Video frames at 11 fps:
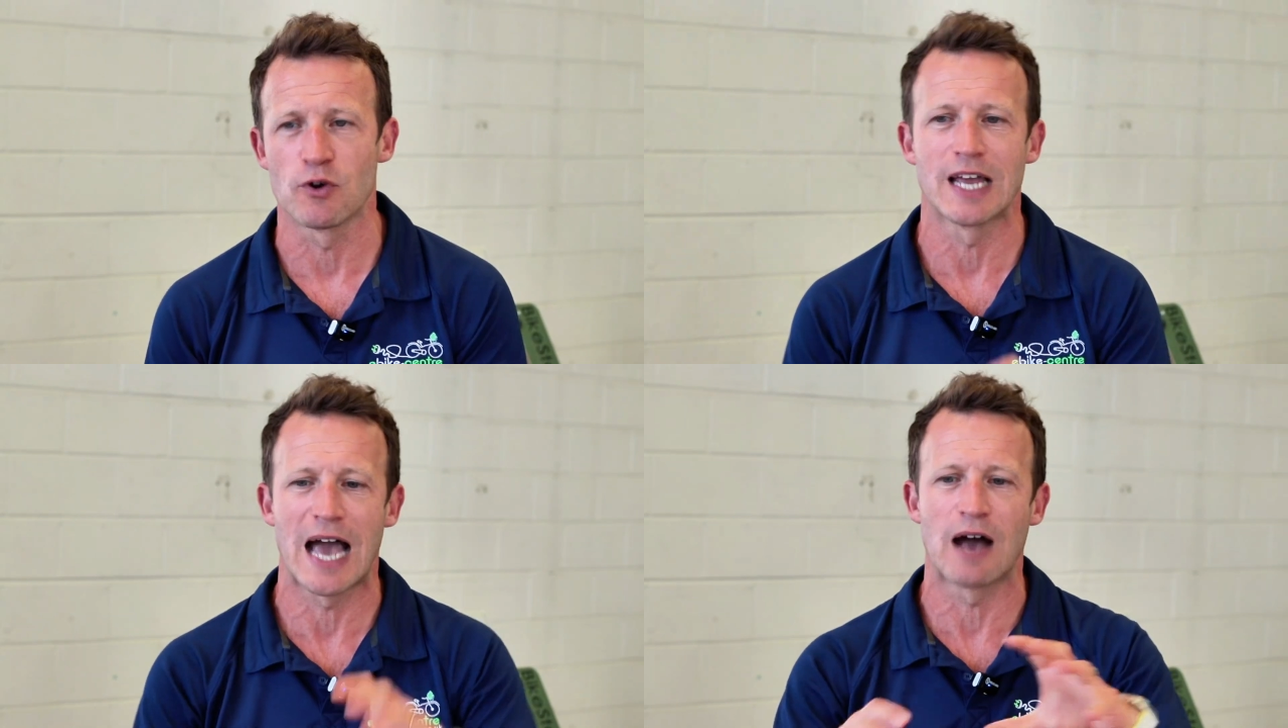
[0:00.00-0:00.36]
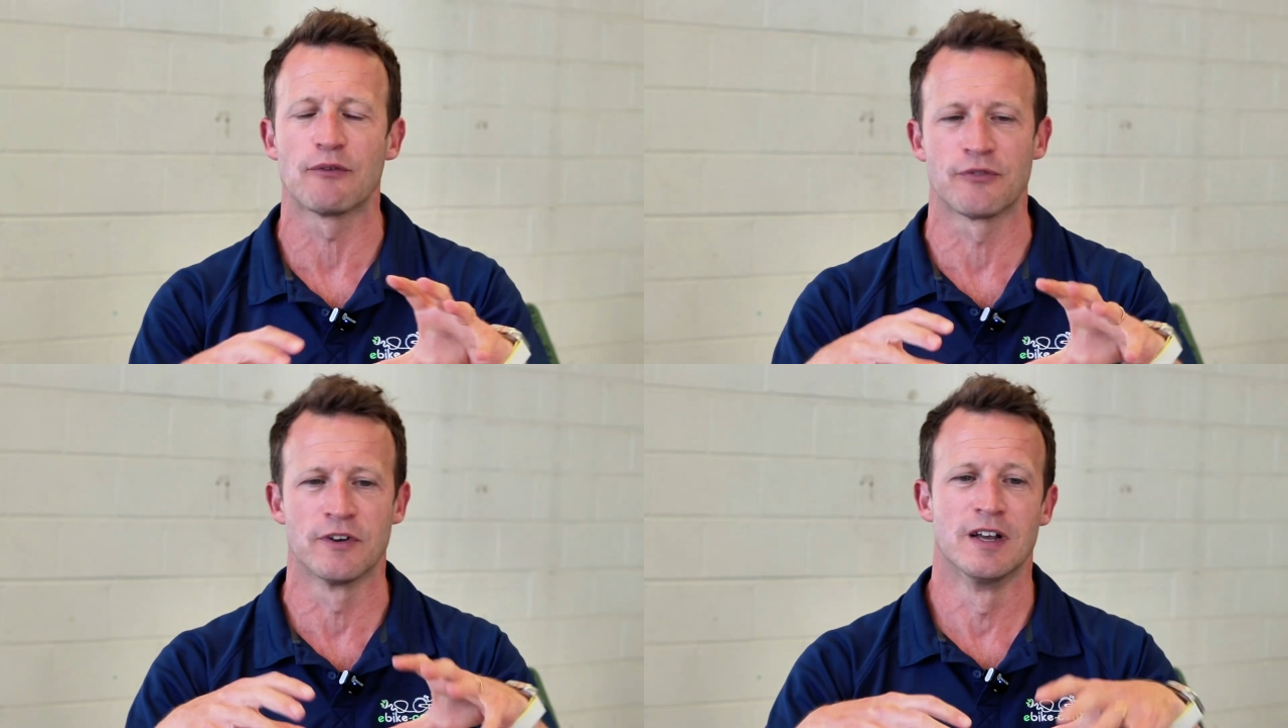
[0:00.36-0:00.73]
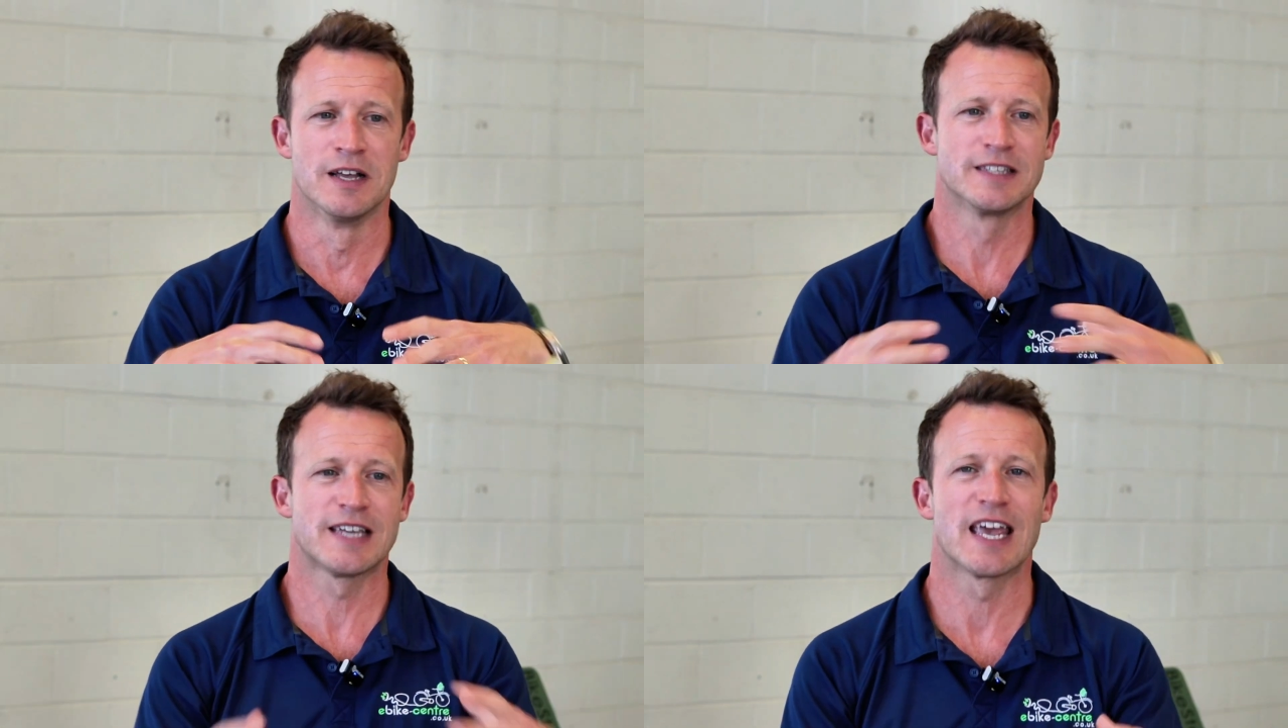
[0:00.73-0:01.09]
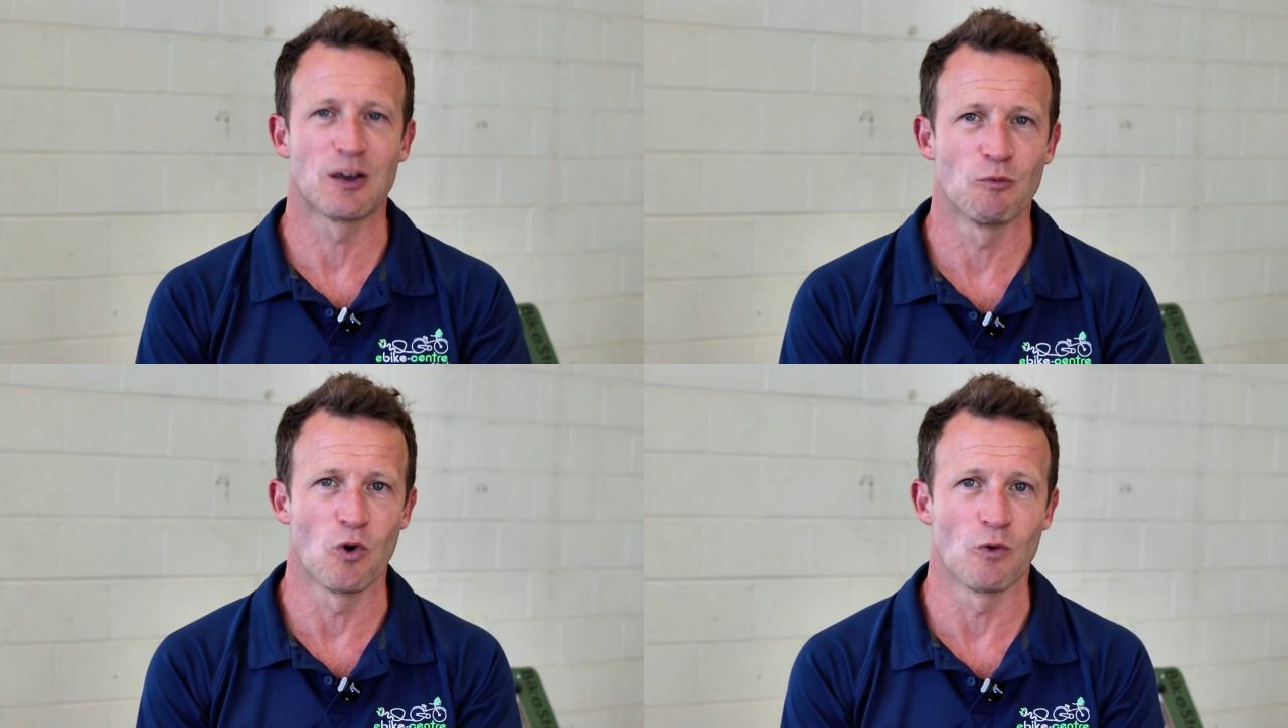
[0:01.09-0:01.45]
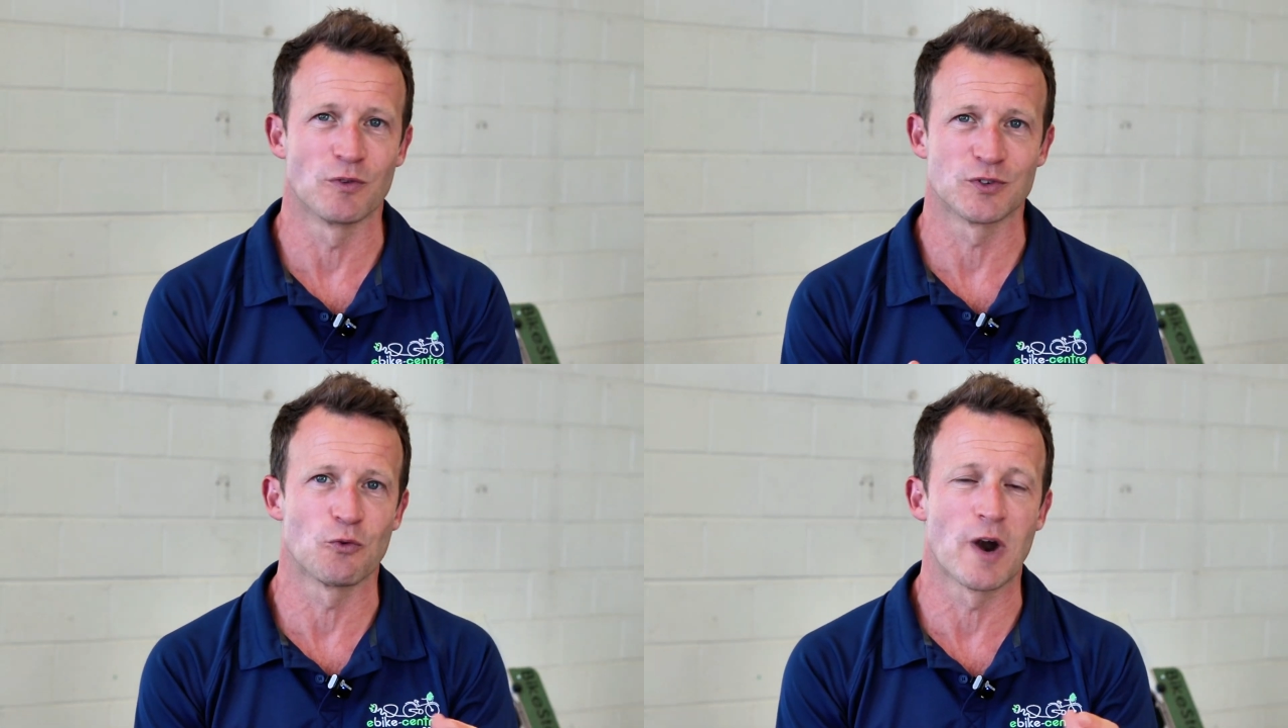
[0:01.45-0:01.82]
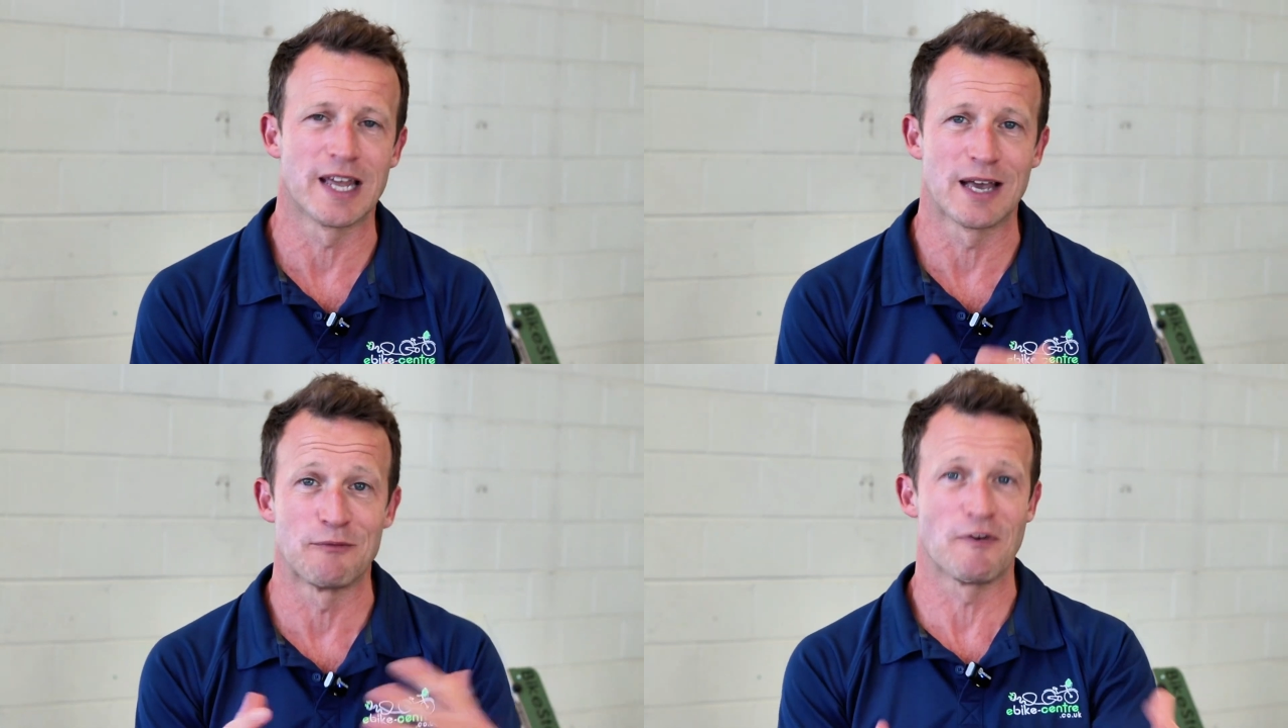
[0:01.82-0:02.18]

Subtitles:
really have taken what was already a